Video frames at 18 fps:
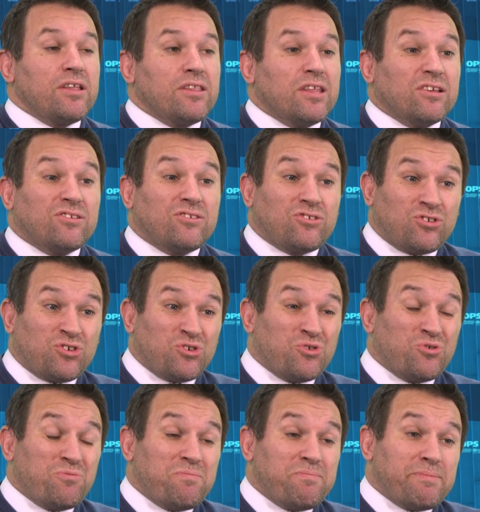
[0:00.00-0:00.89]
There's
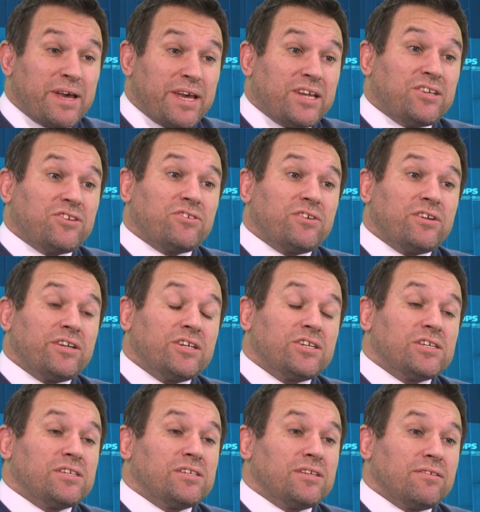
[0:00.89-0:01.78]
two major
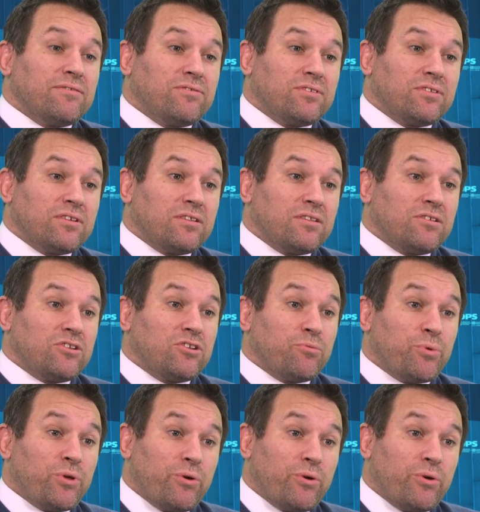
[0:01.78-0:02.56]
initiatives that the